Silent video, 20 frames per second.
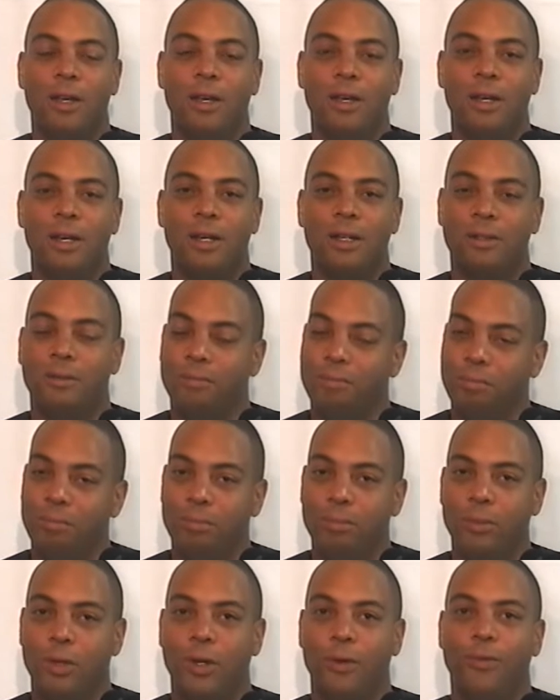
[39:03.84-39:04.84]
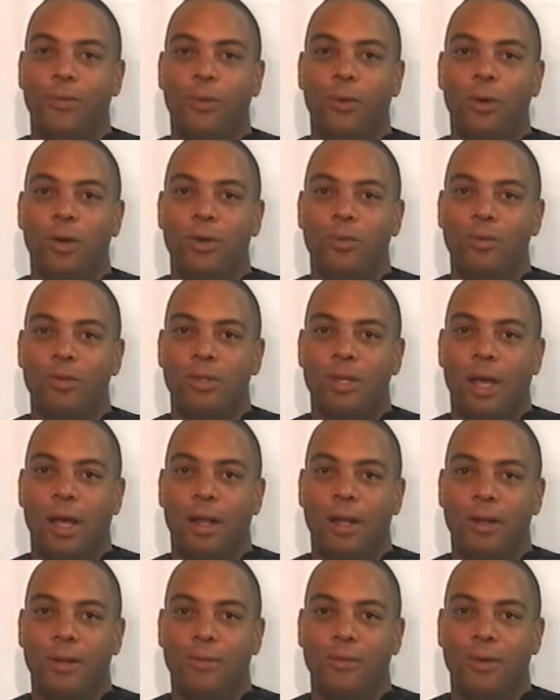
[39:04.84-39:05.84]
and therefore it was
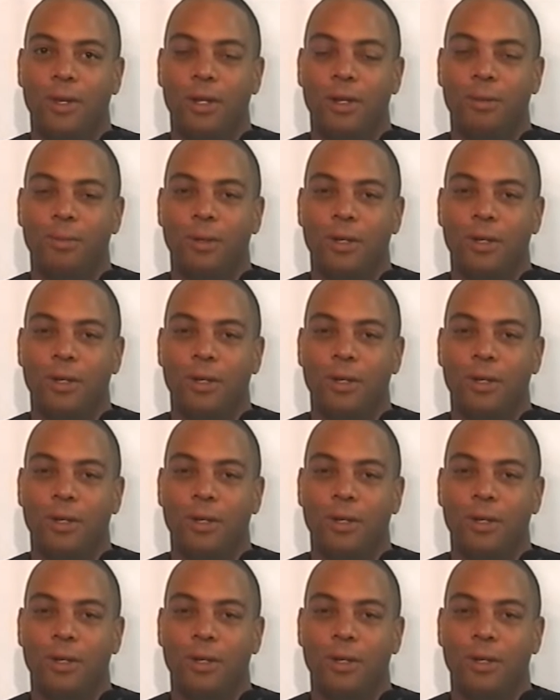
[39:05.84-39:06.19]
soundly defeated.